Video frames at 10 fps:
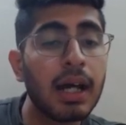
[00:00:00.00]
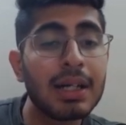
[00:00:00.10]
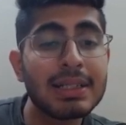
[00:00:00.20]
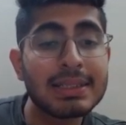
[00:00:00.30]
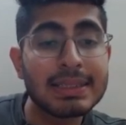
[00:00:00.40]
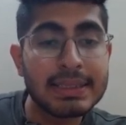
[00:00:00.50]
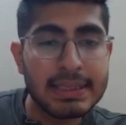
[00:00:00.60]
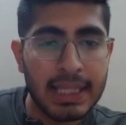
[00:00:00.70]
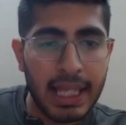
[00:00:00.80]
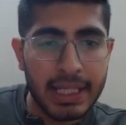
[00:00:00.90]
a
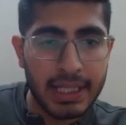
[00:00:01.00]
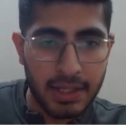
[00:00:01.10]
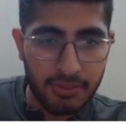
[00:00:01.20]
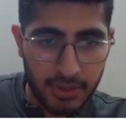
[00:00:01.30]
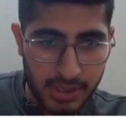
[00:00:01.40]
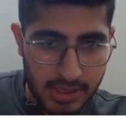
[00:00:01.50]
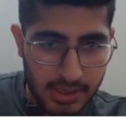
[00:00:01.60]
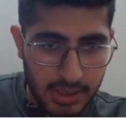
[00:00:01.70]
slight difference.